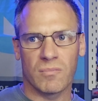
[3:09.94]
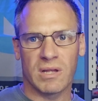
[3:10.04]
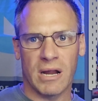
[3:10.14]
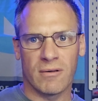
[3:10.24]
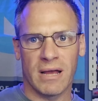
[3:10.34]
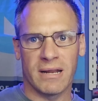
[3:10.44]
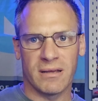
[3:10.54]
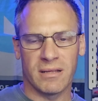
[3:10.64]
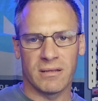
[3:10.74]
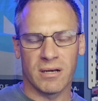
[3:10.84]
Carolina
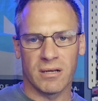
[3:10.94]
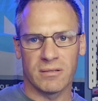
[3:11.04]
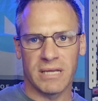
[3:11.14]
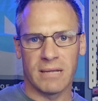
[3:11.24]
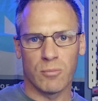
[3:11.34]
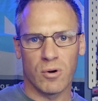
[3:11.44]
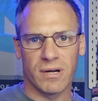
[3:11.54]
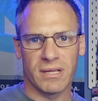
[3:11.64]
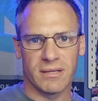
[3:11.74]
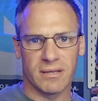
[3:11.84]
and Dan
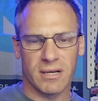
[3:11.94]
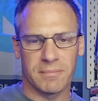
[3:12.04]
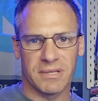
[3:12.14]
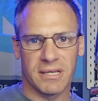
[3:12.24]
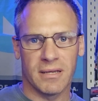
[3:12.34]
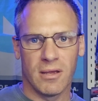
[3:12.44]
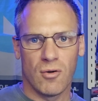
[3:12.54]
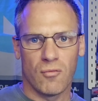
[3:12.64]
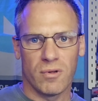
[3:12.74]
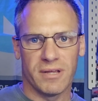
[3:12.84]
Morgan and company
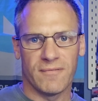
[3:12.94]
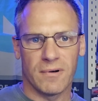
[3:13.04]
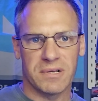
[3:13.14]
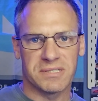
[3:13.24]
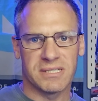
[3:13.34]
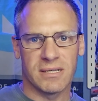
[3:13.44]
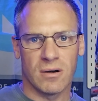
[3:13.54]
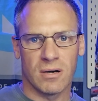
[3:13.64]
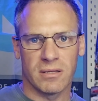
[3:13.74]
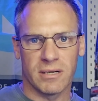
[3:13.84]
really focusing
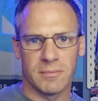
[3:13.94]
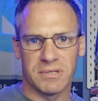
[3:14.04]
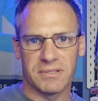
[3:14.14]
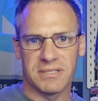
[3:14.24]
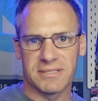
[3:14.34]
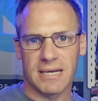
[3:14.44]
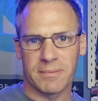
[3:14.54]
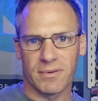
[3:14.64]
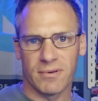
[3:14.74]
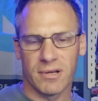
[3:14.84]
on their ability to stop
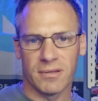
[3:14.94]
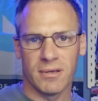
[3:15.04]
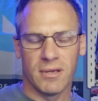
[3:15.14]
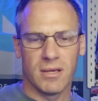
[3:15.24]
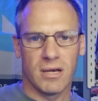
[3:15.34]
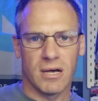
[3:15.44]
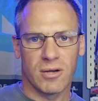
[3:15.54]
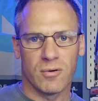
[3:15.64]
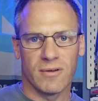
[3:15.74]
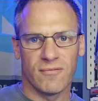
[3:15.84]
the run
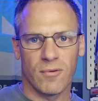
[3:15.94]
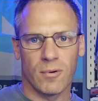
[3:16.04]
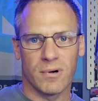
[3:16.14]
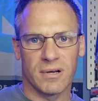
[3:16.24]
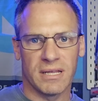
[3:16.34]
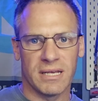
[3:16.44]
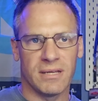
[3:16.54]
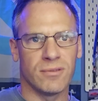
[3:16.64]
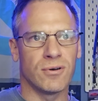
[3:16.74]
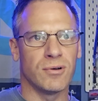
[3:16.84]
going forward. And then you
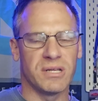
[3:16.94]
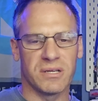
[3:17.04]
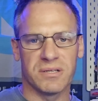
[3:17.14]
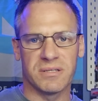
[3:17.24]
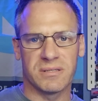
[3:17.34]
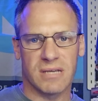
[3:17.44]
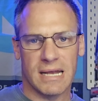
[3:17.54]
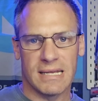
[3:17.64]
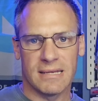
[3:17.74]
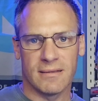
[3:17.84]
throw in a good tight
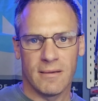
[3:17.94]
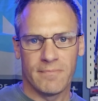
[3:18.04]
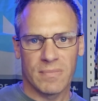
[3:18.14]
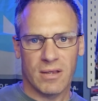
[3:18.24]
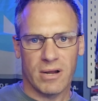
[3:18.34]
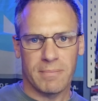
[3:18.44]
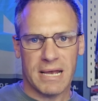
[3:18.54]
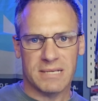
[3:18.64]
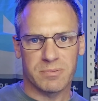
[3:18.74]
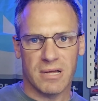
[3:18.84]
end, great
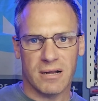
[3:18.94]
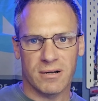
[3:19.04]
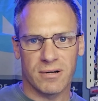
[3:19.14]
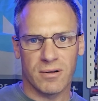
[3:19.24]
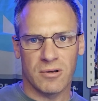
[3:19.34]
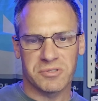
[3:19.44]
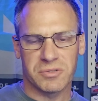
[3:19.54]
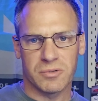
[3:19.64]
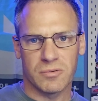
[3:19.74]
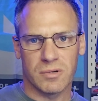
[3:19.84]
pass blocker,
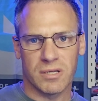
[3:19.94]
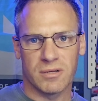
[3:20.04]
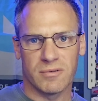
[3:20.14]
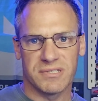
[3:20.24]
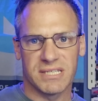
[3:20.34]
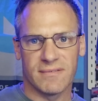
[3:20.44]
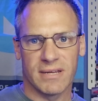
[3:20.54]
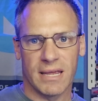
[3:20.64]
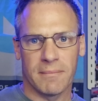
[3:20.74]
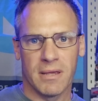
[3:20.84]
also a good receiving
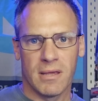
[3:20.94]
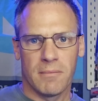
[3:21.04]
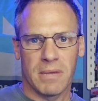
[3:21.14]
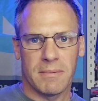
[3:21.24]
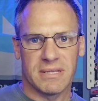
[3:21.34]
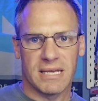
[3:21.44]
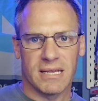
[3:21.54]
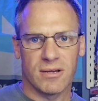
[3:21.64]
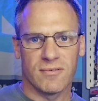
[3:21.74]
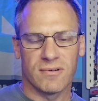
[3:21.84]
game, maybe
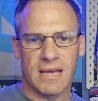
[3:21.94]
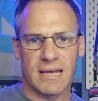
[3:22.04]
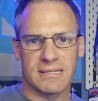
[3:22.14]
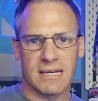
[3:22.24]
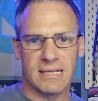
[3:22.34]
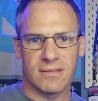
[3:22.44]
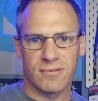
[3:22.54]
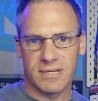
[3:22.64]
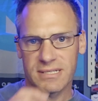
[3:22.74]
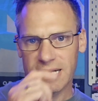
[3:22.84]
taking over that tight end
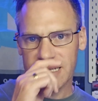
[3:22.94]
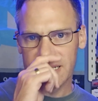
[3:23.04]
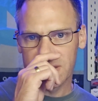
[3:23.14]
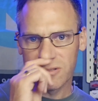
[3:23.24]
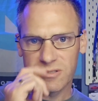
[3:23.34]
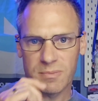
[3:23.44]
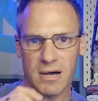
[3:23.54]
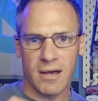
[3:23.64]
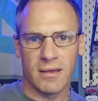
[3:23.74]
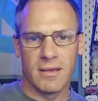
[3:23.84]
three, tight end two
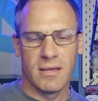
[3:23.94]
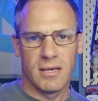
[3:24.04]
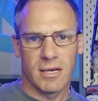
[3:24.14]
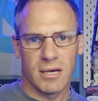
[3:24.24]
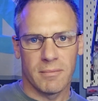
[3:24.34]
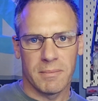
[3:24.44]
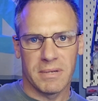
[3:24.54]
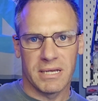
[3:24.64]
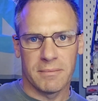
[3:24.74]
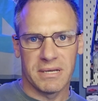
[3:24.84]
spot, and
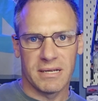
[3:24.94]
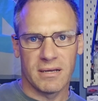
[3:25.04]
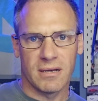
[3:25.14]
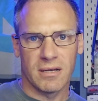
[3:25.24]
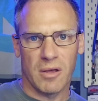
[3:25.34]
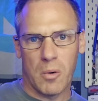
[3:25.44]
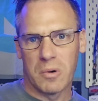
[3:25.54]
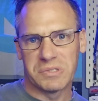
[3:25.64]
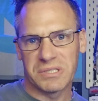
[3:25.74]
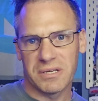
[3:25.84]
becoming
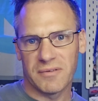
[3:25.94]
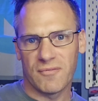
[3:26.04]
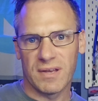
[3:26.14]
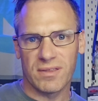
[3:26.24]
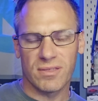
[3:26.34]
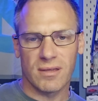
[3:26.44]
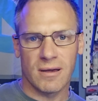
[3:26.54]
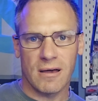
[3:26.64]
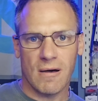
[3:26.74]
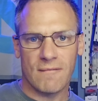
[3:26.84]
almost a fifth
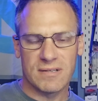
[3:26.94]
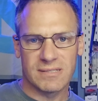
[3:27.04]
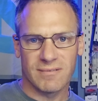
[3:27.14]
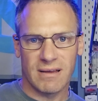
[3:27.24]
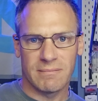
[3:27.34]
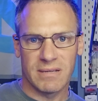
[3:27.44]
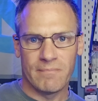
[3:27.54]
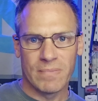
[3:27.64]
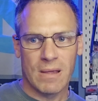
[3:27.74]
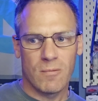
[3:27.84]
offensive lineman.
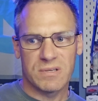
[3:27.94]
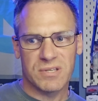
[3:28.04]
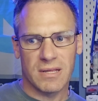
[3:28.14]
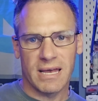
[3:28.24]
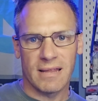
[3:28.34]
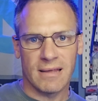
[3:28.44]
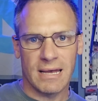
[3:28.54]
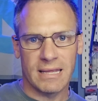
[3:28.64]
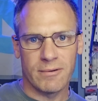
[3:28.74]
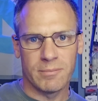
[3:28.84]
We saw that a lot.
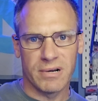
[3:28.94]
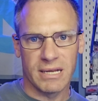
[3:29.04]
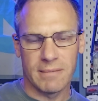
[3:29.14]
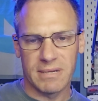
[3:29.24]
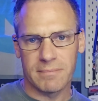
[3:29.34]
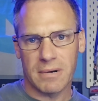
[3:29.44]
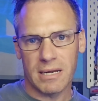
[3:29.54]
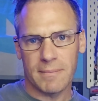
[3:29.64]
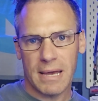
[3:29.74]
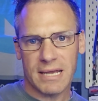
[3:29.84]
They would bring in big body
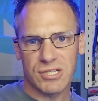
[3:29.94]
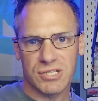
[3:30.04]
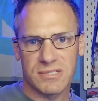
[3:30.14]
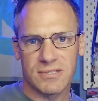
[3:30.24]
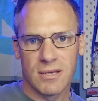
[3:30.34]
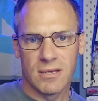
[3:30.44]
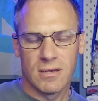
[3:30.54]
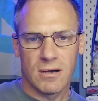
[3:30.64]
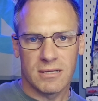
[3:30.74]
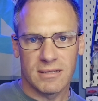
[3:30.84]
packages
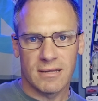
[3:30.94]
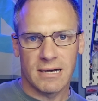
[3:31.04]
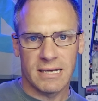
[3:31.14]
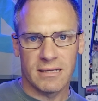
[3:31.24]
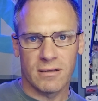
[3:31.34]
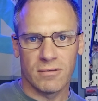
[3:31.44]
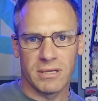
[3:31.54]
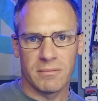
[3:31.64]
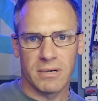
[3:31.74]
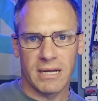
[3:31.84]
on the line,
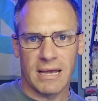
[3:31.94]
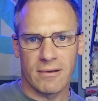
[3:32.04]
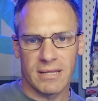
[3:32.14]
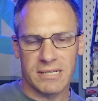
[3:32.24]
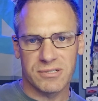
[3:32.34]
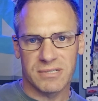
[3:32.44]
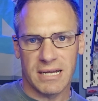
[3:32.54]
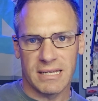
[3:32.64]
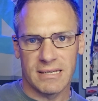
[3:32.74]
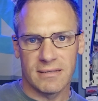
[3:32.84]
including bring out an extra tight
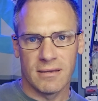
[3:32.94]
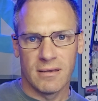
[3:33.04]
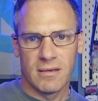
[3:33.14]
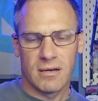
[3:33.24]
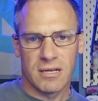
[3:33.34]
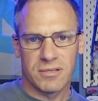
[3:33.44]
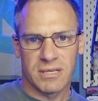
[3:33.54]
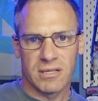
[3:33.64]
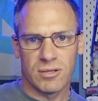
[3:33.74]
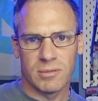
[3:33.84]
end to
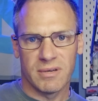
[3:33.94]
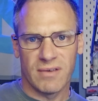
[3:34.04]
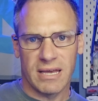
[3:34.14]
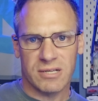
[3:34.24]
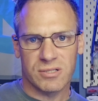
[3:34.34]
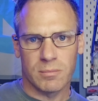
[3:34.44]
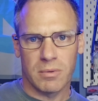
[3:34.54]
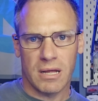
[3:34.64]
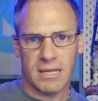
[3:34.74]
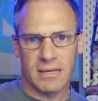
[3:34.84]
get a little bit of extra
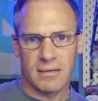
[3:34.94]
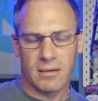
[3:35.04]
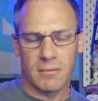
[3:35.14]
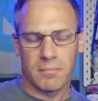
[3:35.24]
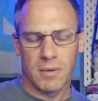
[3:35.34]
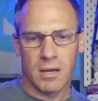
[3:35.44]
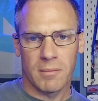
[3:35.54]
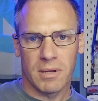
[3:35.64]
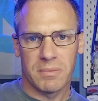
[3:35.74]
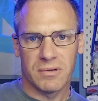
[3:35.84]
blocking
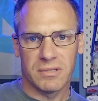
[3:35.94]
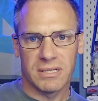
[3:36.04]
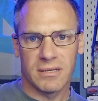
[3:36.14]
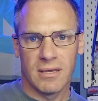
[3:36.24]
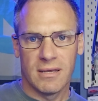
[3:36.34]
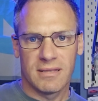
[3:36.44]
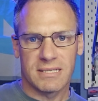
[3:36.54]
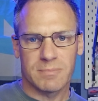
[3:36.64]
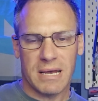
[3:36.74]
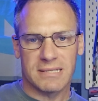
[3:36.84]
ability this
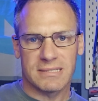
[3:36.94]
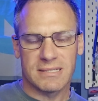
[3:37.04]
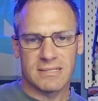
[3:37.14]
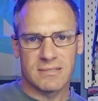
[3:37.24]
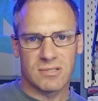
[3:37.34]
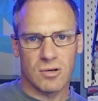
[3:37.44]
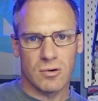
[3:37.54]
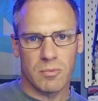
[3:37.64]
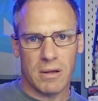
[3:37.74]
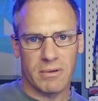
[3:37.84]
past season. So
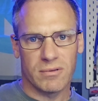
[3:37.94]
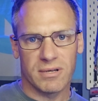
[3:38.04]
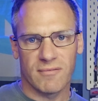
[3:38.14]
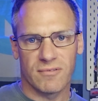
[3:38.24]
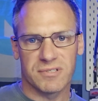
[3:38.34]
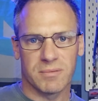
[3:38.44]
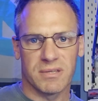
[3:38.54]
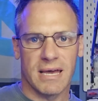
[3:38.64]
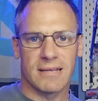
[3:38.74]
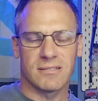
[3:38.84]
probably looking for some of
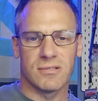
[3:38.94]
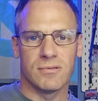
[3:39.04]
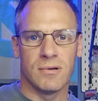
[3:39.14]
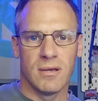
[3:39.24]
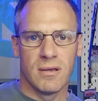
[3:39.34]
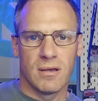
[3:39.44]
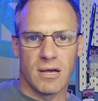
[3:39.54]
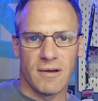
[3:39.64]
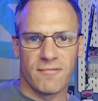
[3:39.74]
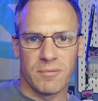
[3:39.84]
that too
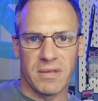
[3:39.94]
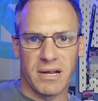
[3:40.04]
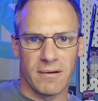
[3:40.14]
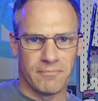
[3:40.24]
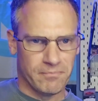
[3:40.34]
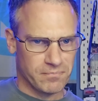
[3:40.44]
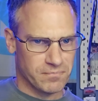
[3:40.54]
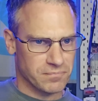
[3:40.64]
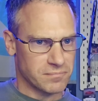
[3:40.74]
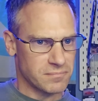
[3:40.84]
from there.
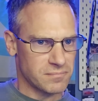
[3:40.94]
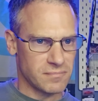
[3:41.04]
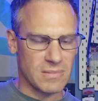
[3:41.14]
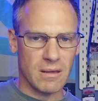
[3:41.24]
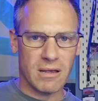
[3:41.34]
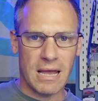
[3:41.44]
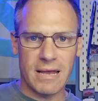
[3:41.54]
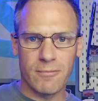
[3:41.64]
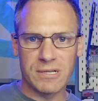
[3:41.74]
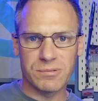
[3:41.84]
Kind of
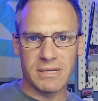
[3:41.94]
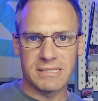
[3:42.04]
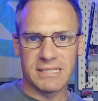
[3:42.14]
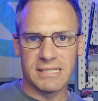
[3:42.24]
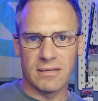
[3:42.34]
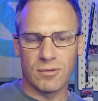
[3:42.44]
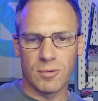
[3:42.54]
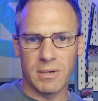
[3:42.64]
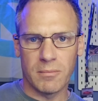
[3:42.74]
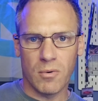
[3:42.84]
wish we had seen a little
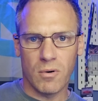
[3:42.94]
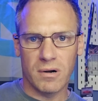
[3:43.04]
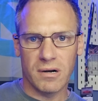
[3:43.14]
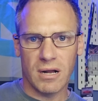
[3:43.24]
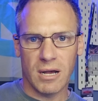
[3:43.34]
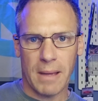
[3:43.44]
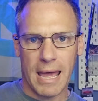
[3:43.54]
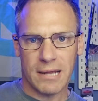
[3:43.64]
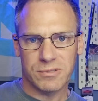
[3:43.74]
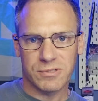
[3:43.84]
bit more
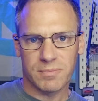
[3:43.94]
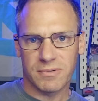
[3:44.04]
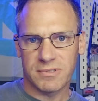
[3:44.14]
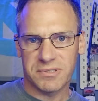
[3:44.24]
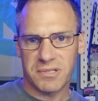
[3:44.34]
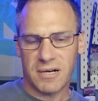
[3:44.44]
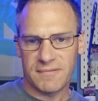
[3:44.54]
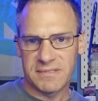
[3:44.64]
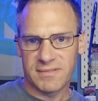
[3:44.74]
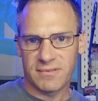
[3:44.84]
actual support to the
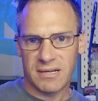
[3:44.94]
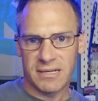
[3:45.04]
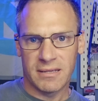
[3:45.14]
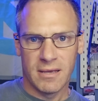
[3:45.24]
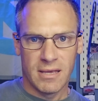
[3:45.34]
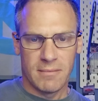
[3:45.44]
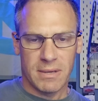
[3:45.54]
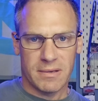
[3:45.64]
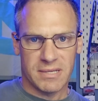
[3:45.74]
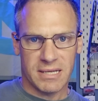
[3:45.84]
offensive line.
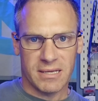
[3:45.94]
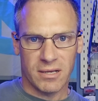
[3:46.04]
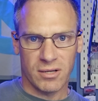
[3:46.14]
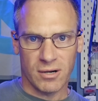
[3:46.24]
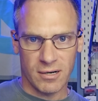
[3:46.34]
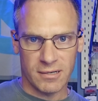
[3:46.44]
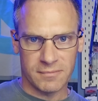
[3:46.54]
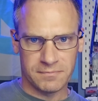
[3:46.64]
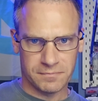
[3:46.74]
Maybe taking a guard